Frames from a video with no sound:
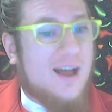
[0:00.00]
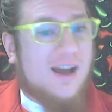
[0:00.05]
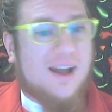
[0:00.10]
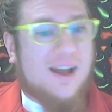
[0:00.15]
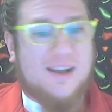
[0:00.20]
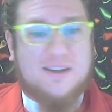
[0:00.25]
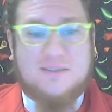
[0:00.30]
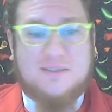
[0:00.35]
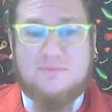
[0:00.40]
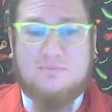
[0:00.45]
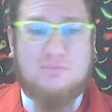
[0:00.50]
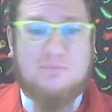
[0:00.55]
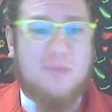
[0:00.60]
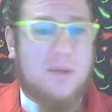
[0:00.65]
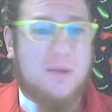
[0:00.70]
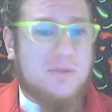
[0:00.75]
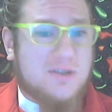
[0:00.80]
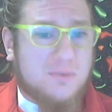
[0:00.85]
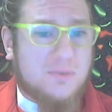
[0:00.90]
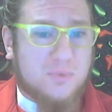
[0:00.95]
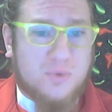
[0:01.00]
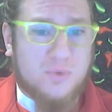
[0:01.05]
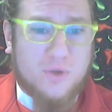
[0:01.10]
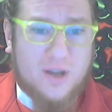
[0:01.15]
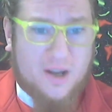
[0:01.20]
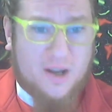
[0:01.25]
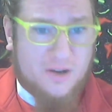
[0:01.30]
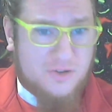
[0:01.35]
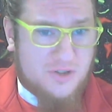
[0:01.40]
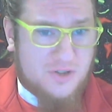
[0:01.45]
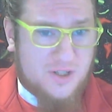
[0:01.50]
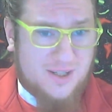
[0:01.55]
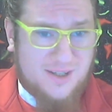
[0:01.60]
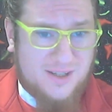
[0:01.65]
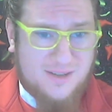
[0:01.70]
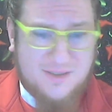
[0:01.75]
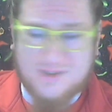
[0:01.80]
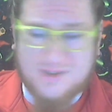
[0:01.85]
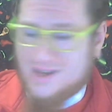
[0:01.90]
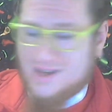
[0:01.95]
I could, maybe some Gruyere
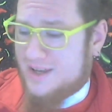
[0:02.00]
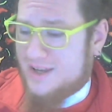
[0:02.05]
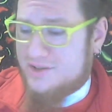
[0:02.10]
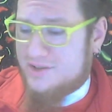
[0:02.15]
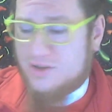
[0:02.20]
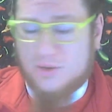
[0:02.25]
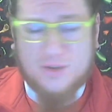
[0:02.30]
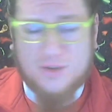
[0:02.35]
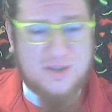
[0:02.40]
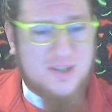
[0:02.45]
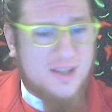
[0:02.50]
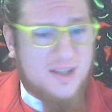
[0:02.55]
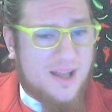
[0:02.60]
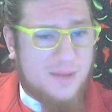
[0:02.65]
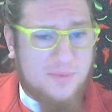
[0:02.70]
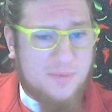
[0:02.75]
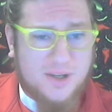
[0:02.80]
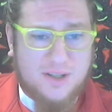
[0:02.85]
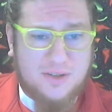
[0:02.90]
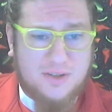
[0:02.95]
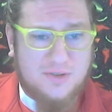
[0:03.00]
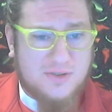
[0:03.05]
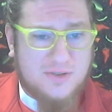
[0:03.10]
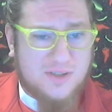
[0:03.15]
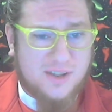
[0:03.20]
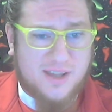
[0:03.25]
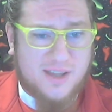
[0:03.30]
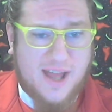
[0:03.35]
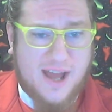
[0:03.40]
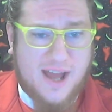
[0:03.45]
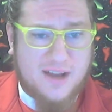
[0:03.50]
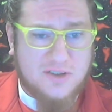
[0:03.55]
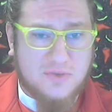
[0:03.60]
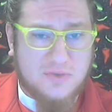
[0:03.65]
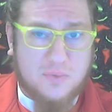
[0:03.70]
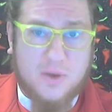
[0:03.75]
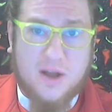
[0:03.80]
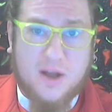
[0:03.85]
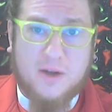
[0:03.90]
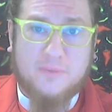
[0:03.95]
cheese. I could totally see that being used in that as
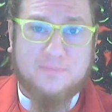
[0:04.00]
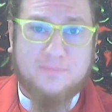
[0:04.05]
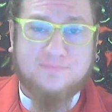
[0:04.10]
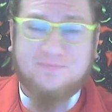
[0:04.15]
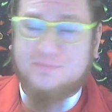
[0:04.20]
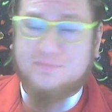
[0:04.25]
well.